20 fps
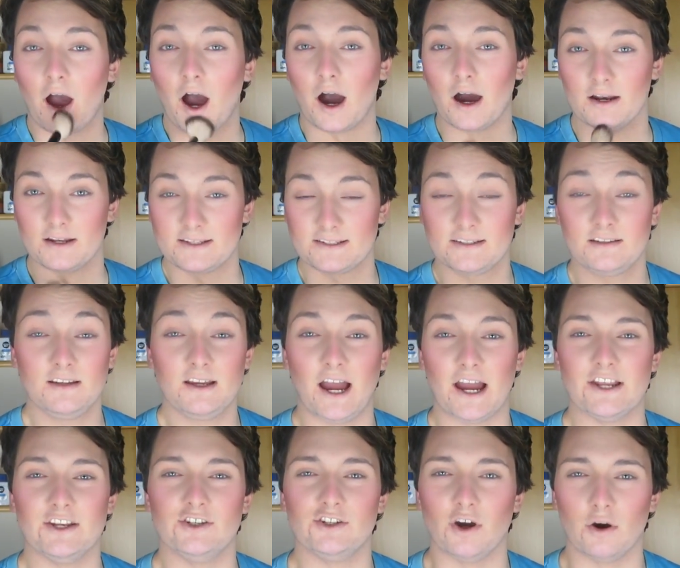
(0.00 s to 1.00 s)
honestly,
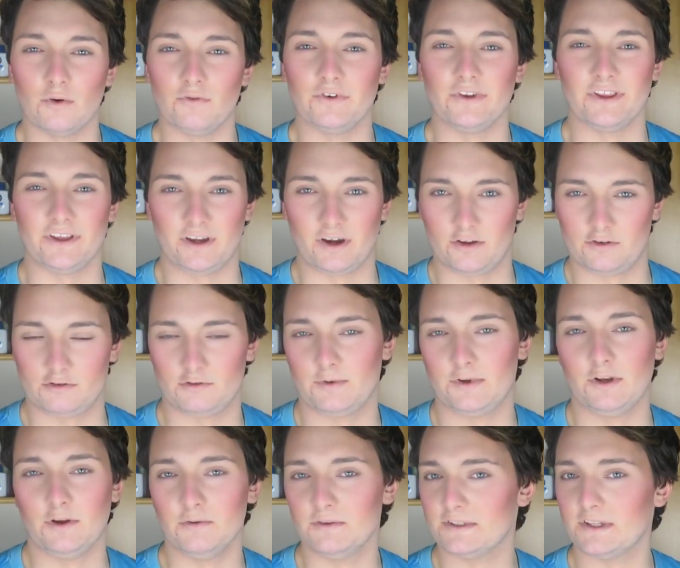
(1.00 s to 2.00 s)
I don't really contour
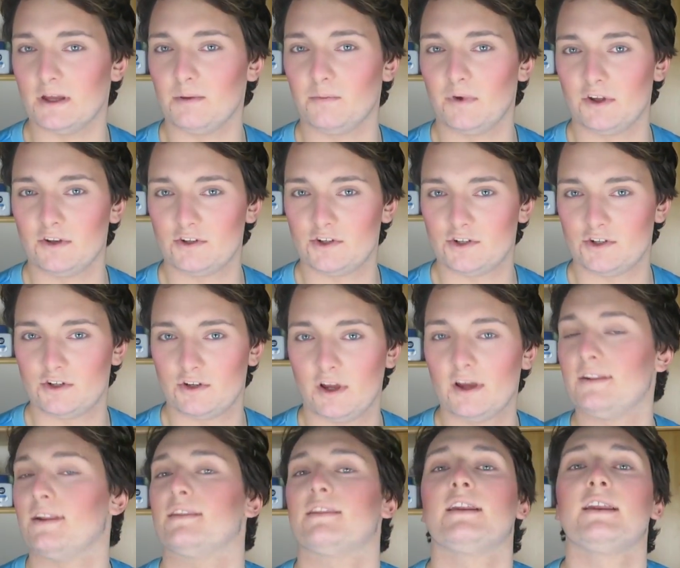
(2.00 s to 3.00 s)
my nose that much.
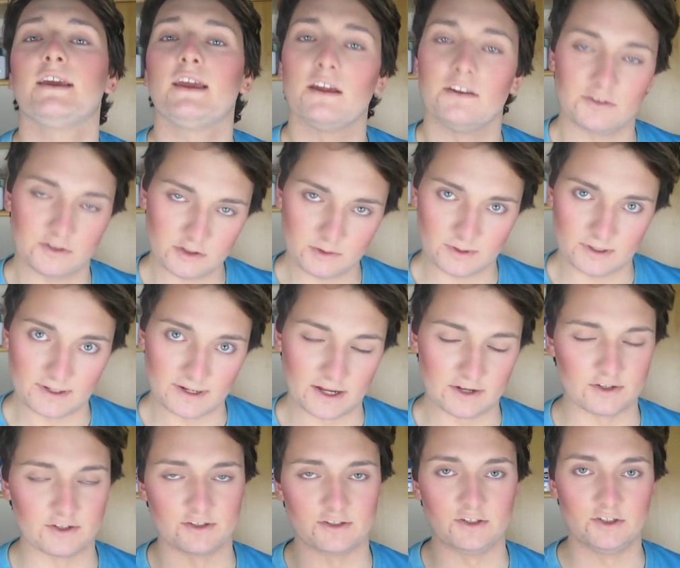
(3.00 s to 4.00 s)
Not that I can't do it,
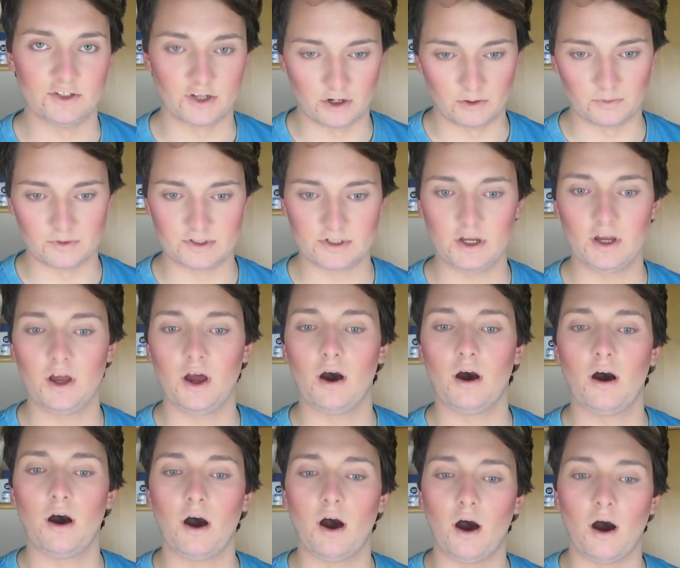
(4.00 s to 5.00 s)
I just don't.
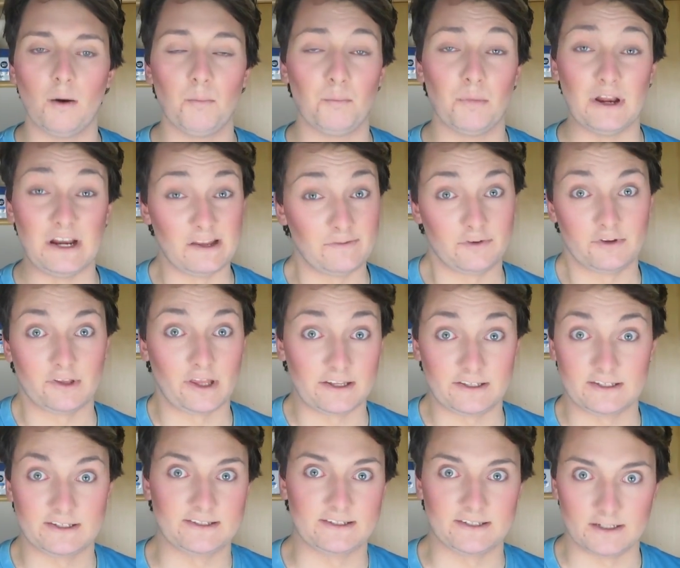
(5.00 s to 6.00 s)
But if you
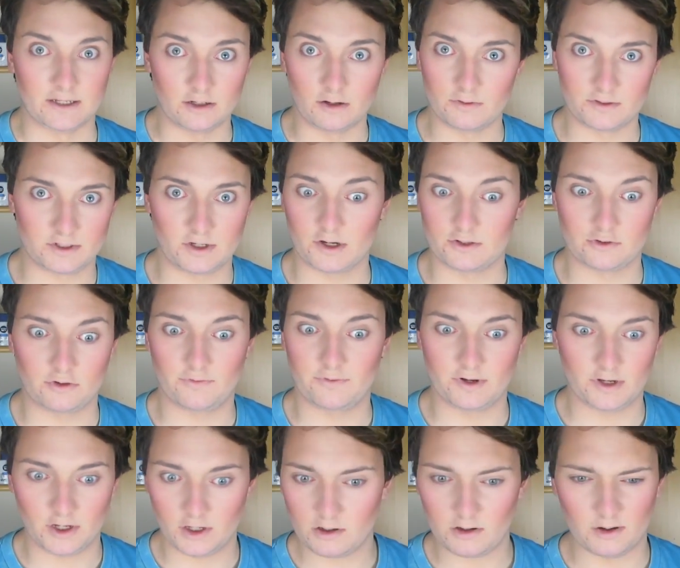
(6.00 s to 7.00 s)
like to see a nose contour
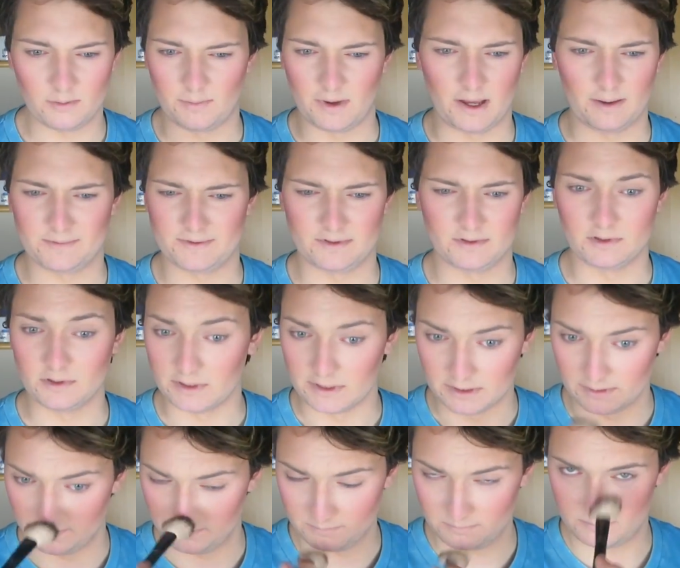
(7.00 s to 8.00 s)
video, I'm
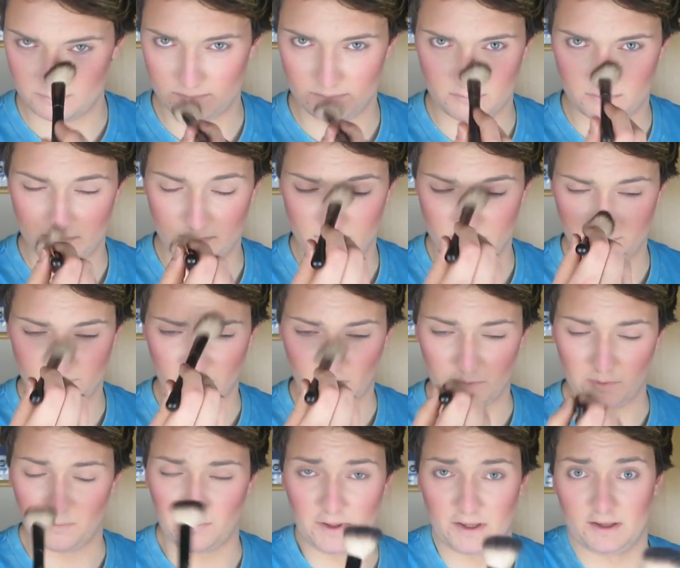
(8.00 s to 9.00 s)
absolutely
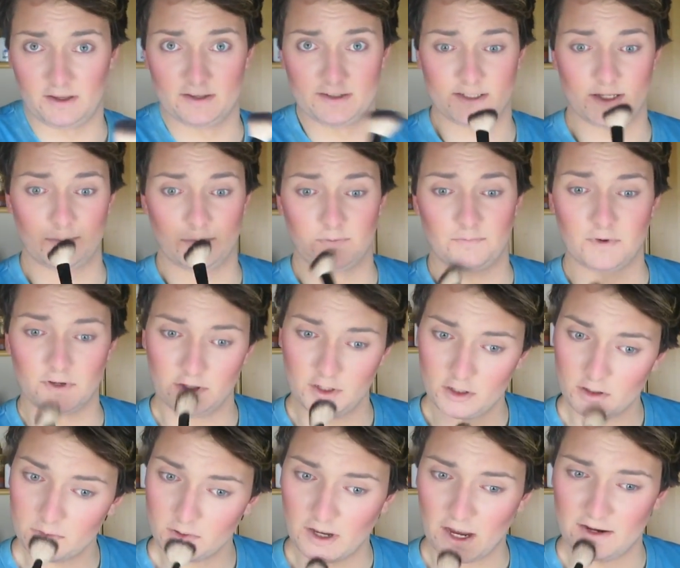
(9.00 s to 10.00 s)
fine with making a separate
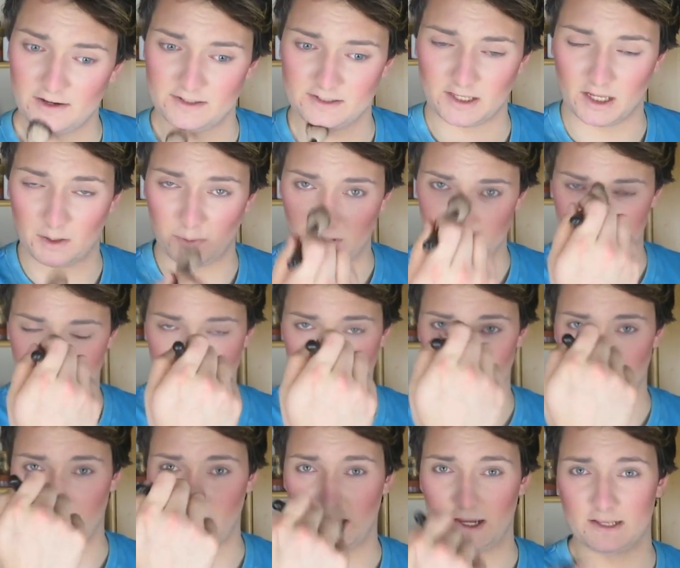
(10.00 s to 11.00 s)
video. I just kind of want to show
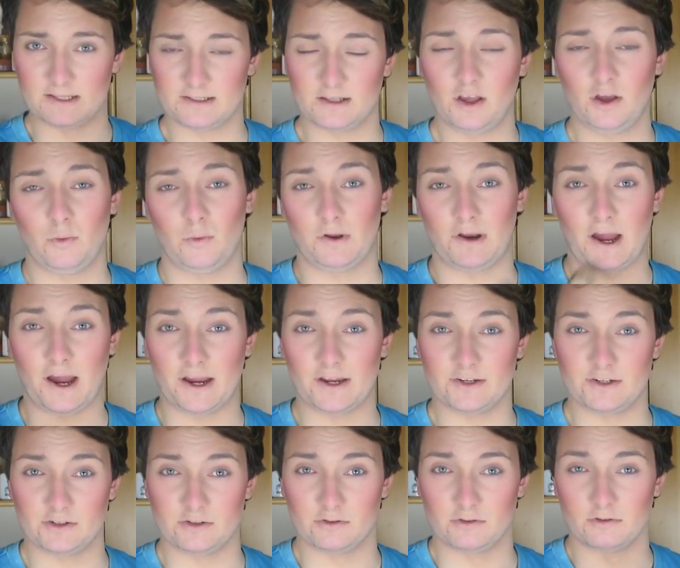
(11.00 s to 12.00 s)
you guys what I
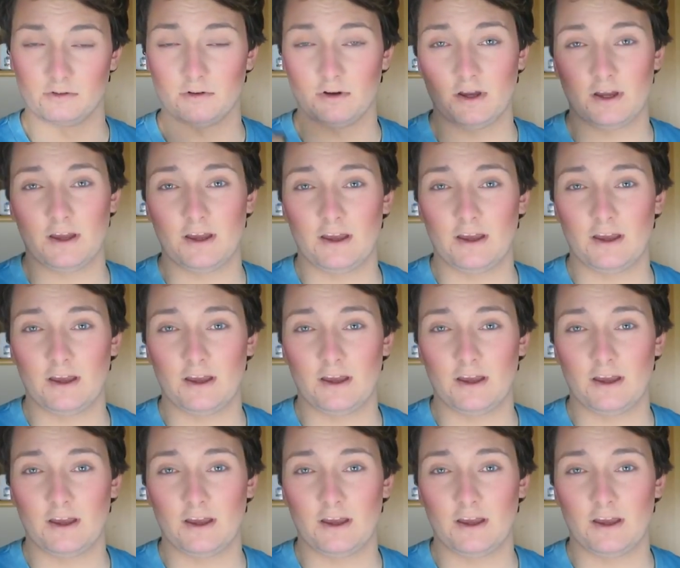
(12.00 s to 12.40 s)
do,